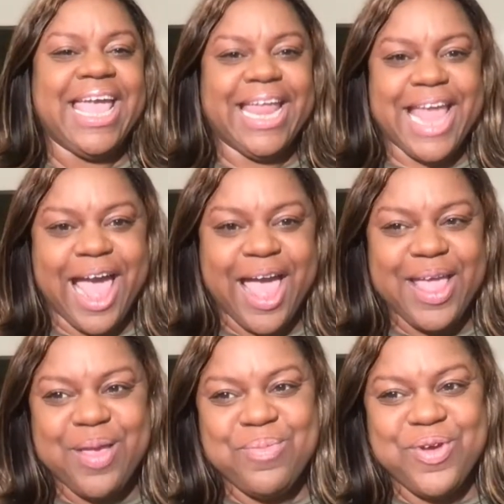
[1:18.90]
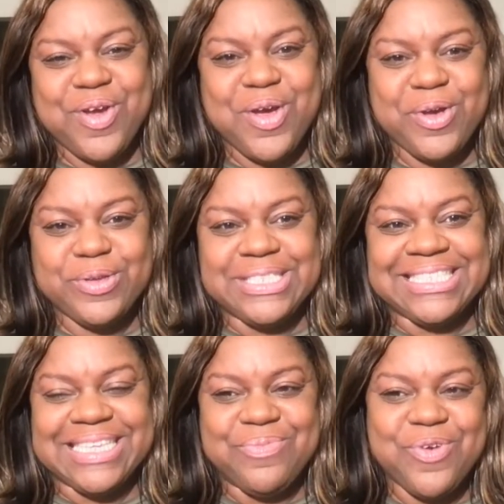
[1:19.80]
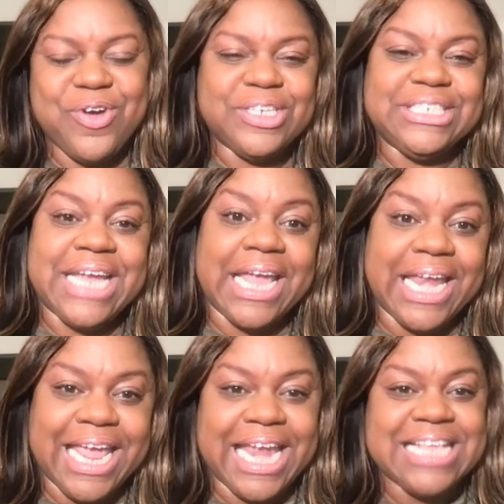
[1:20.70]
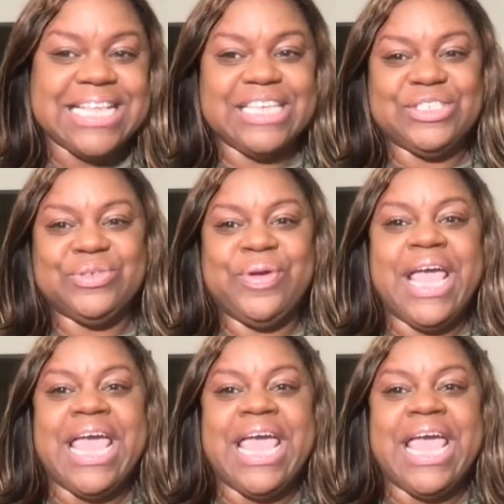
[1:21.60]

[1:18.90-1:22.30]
And I am your host, C-Ball, checking in as I do